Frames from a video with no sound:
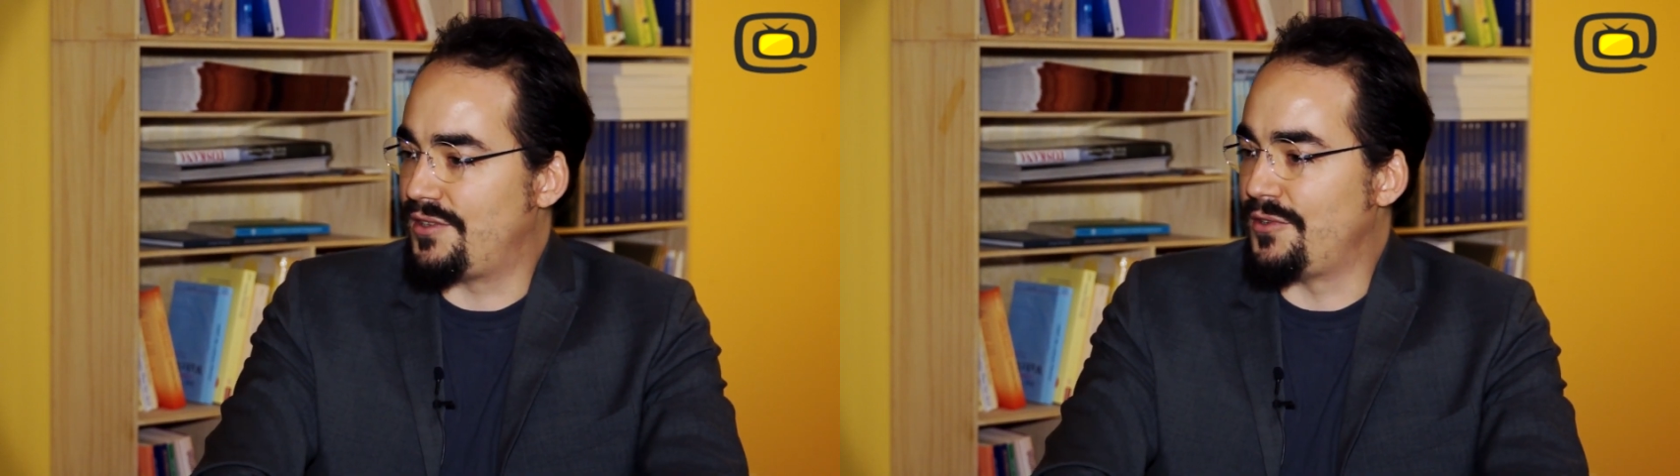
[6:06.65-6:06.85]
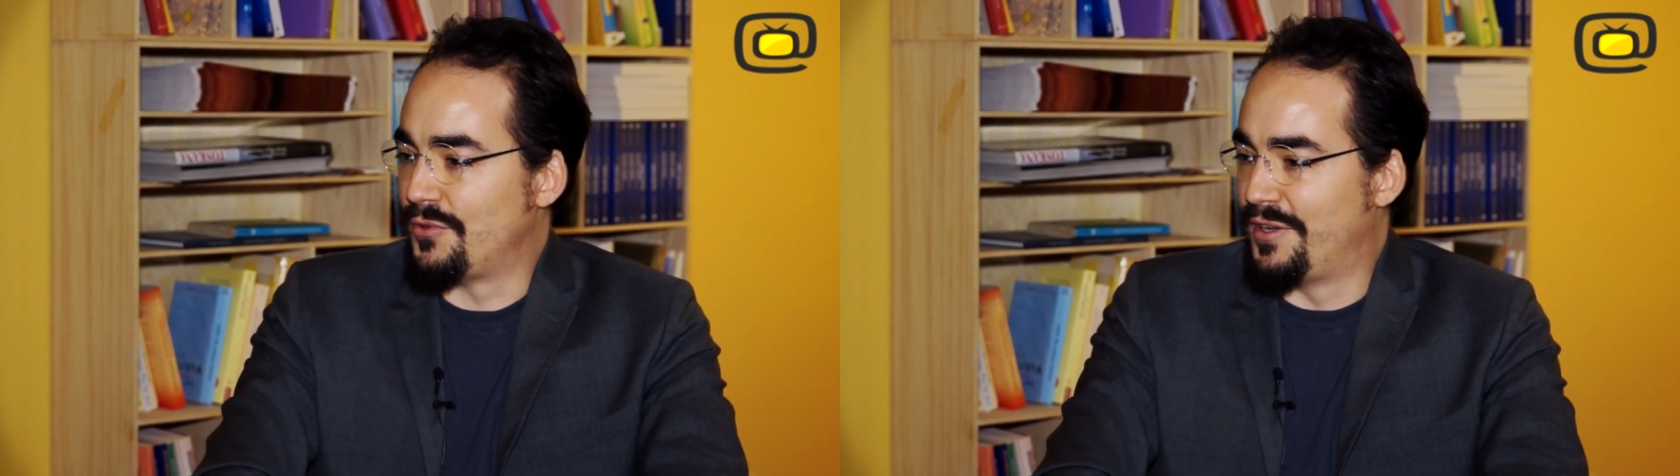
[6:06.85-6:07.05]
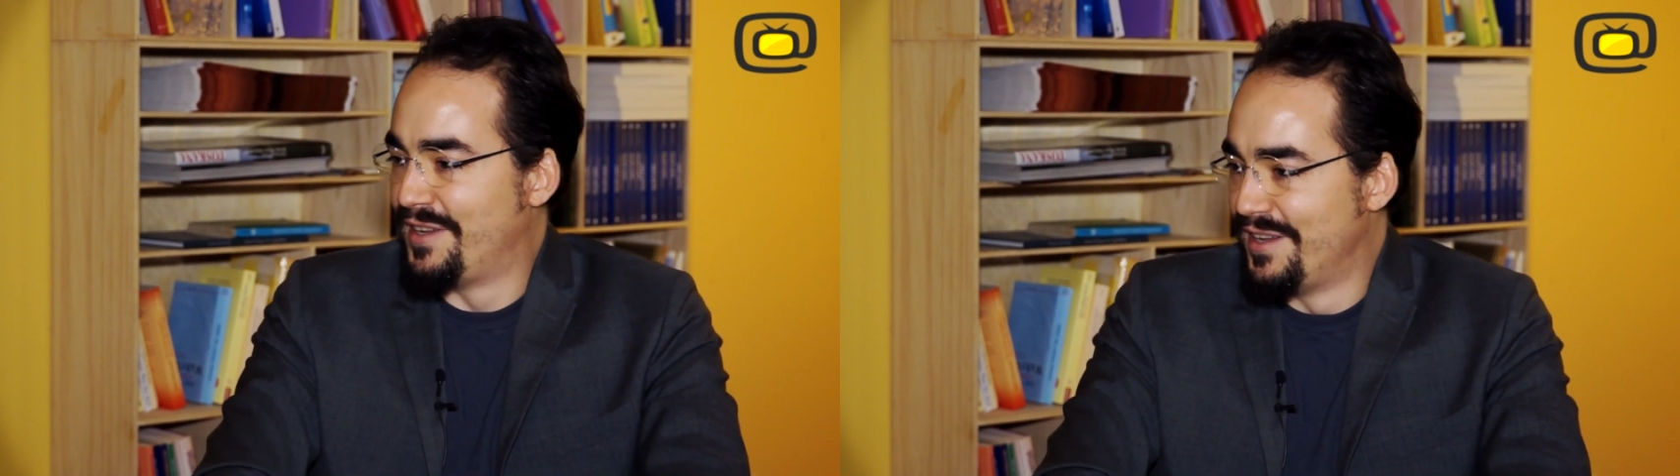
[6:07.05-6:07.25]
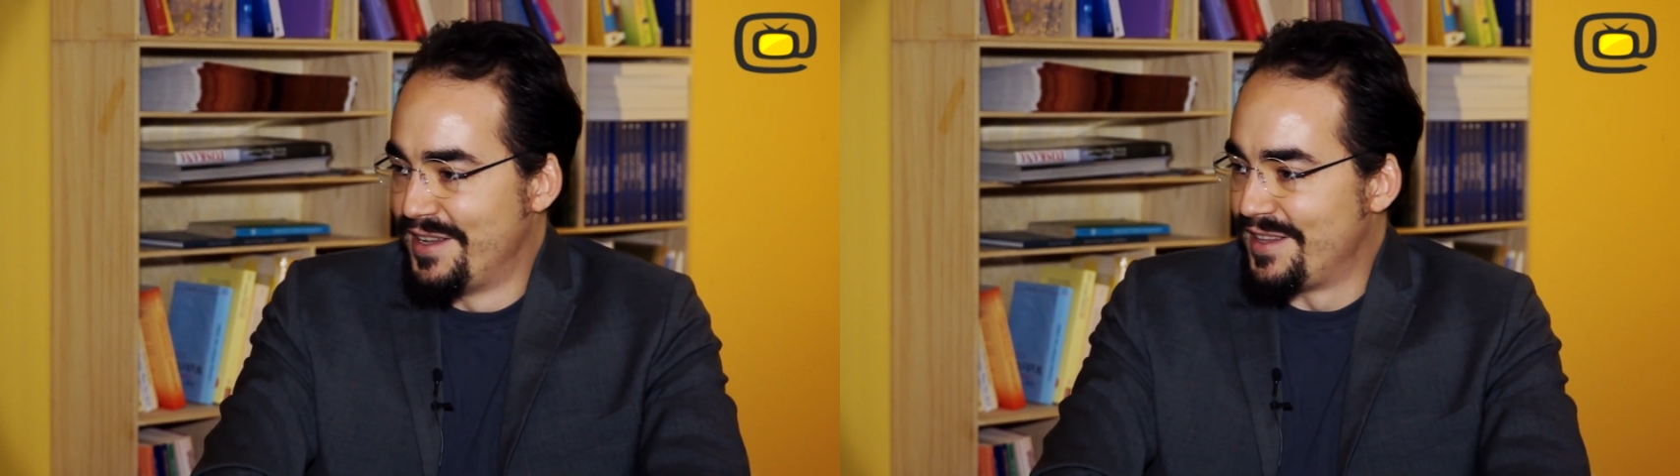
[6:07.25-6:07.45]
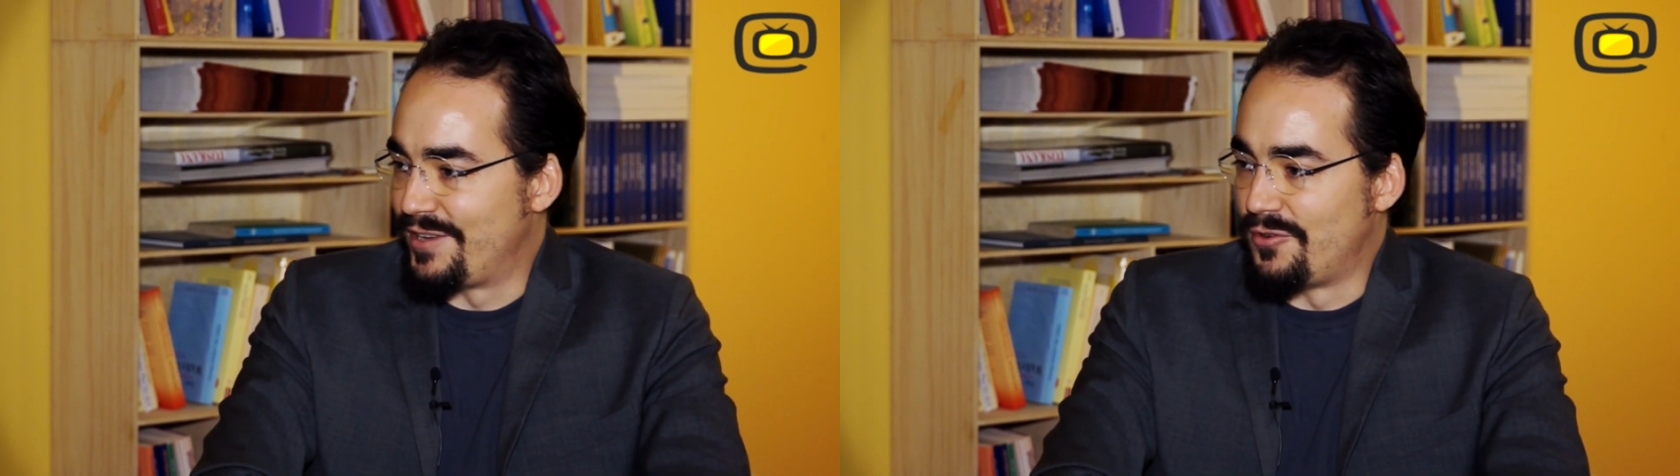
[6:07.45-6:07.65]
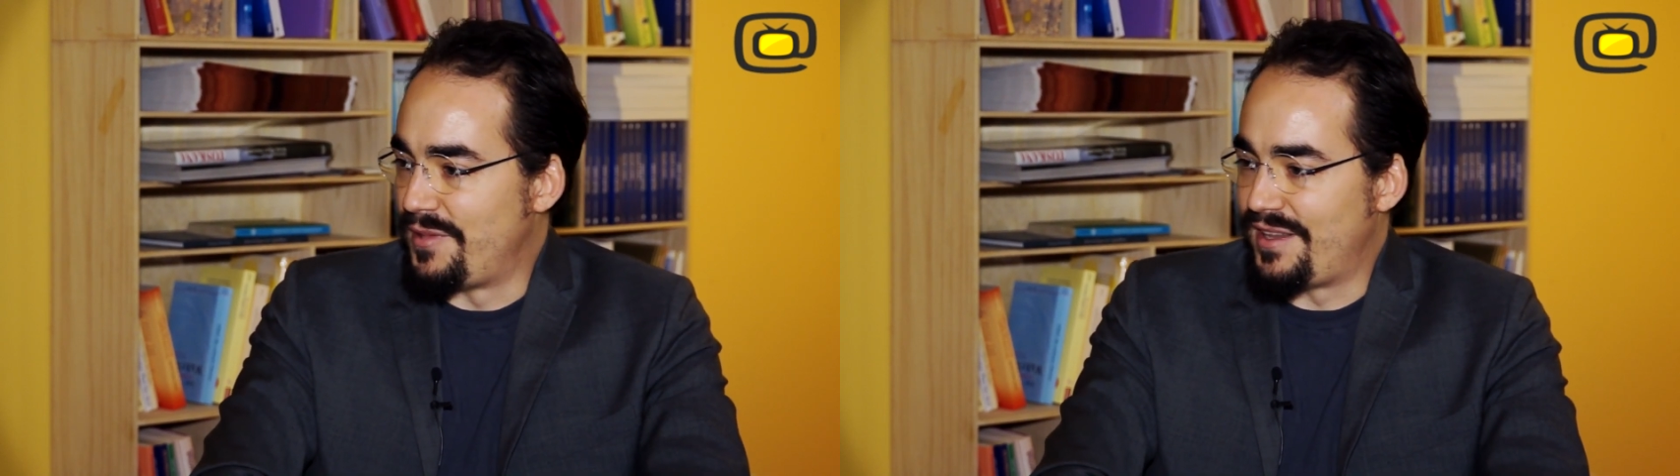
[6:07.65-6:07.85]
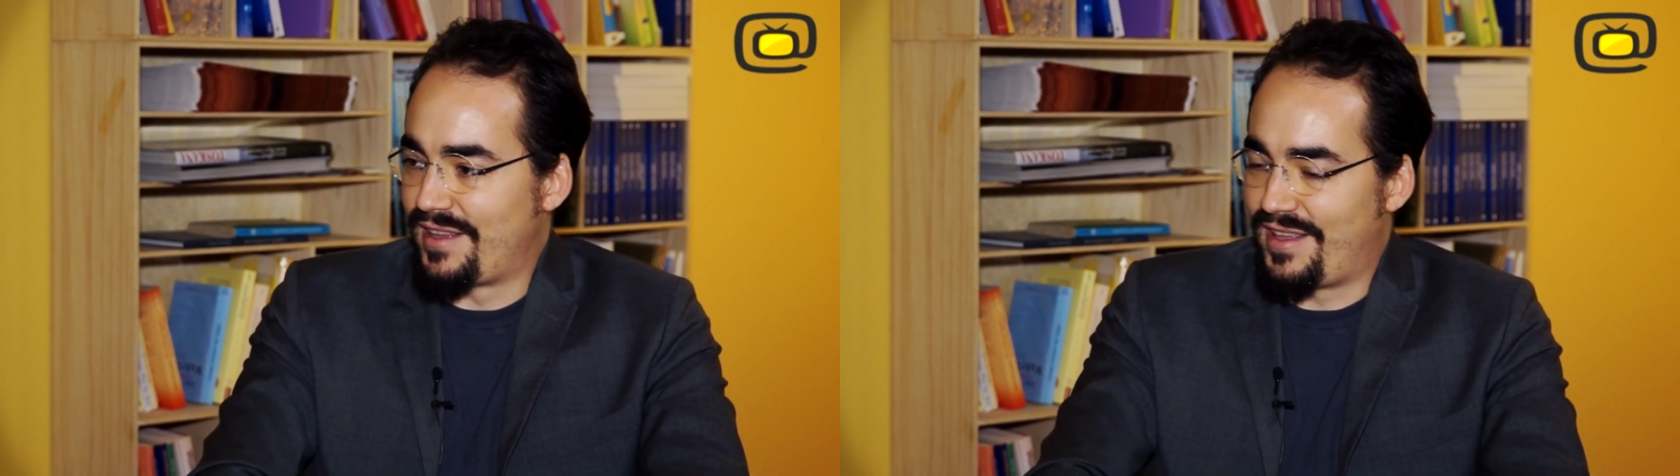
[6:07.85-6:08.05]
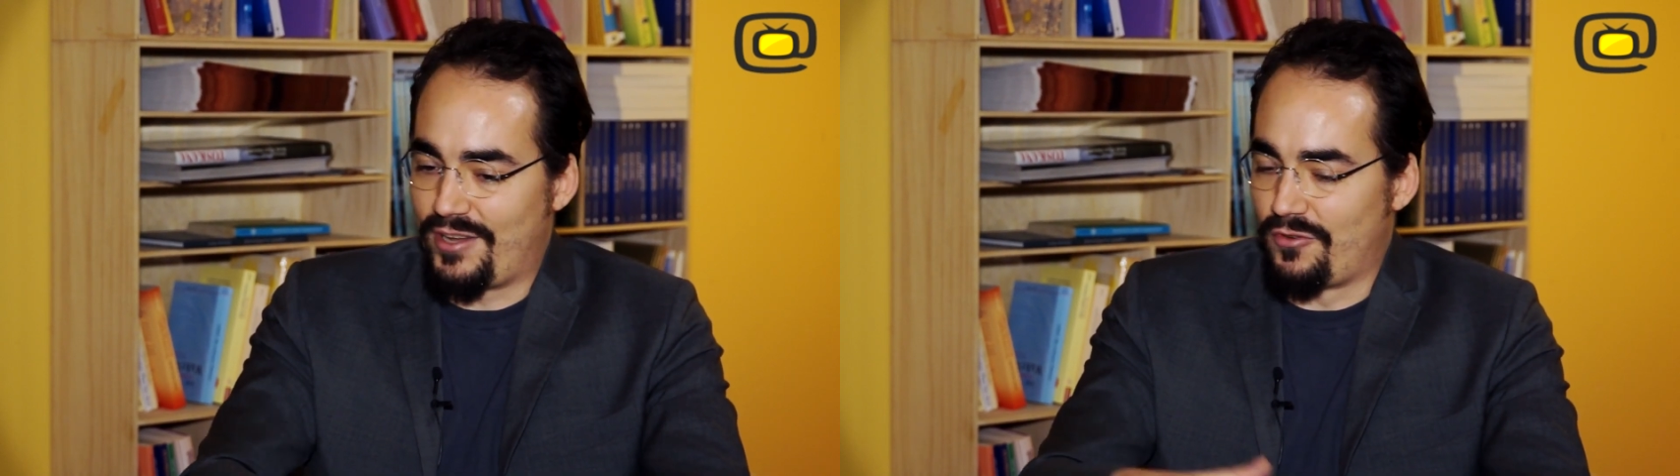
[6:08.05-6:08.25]
do? They would
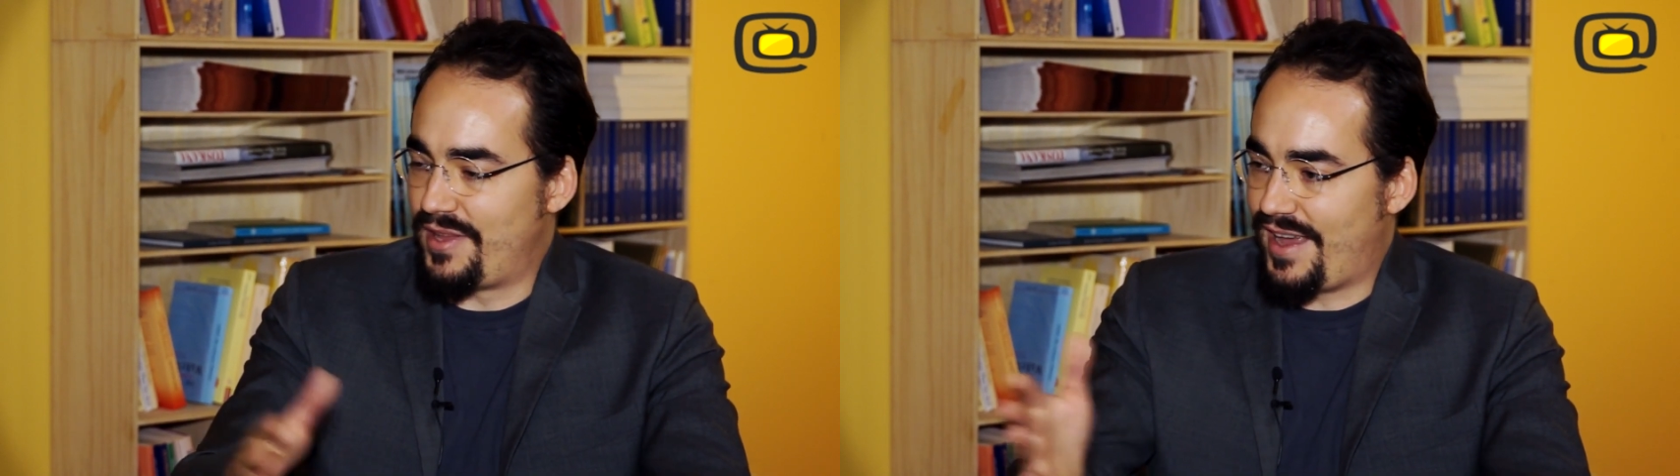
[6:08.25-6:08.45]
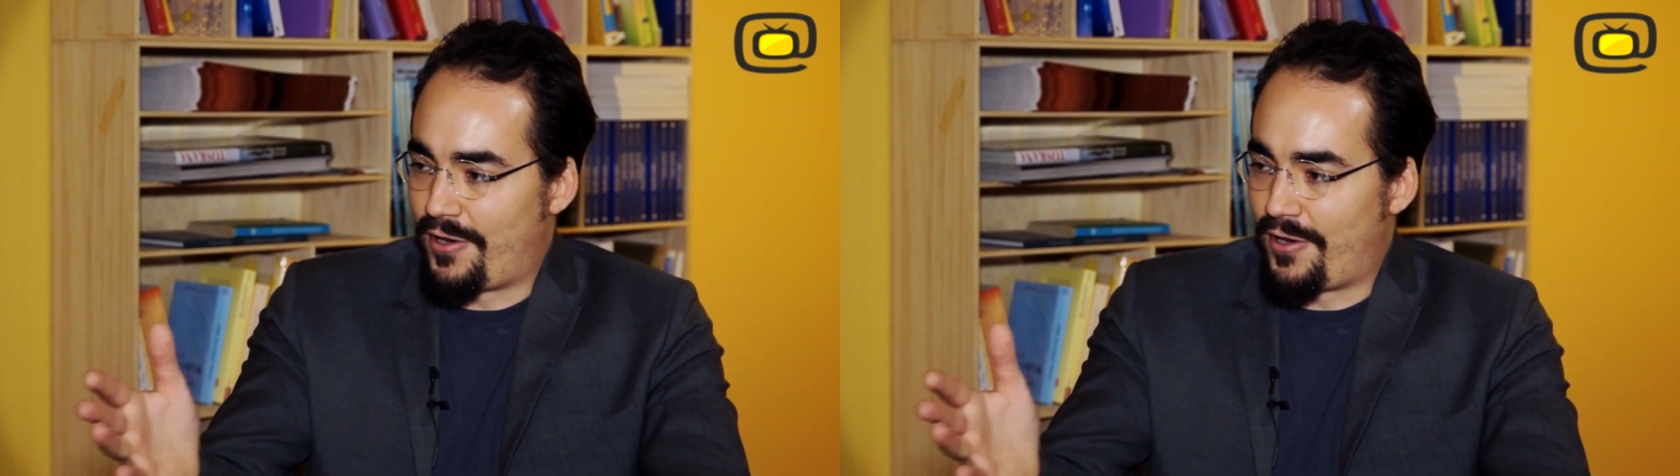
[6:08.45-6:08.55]
be